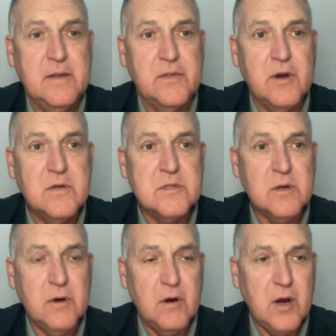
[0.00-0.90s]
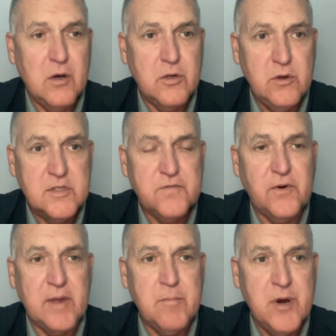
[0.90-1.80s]
Those are used
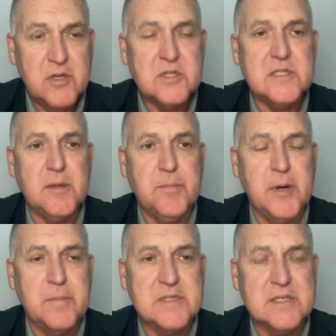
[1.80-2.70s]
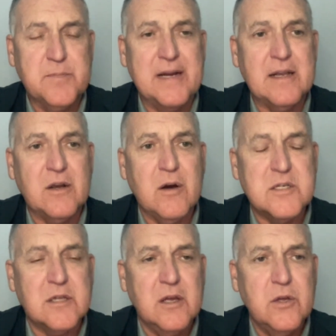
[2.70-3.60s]
for emergency purposes, but
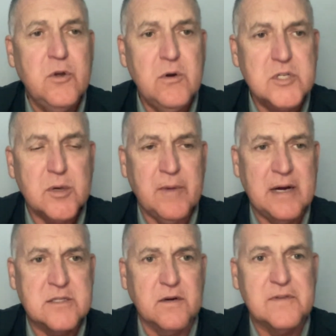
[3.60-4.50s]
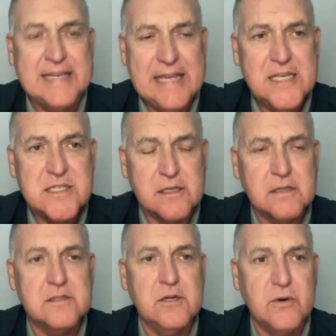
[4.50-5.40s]
cost huge amounts of
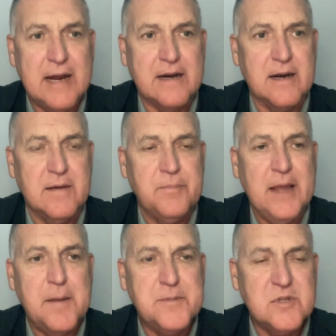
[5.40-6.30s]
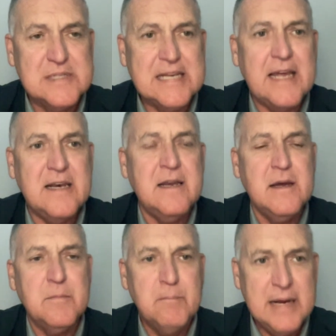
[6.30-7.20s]
diesel to run, up to 10
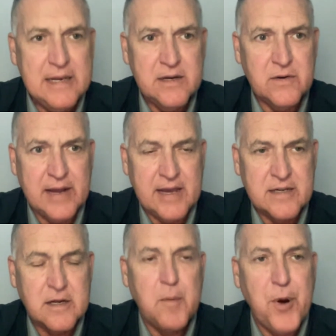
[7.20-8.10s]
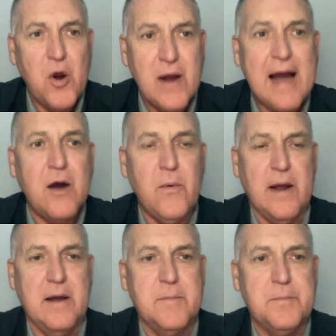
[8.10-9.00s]
million rand per hour.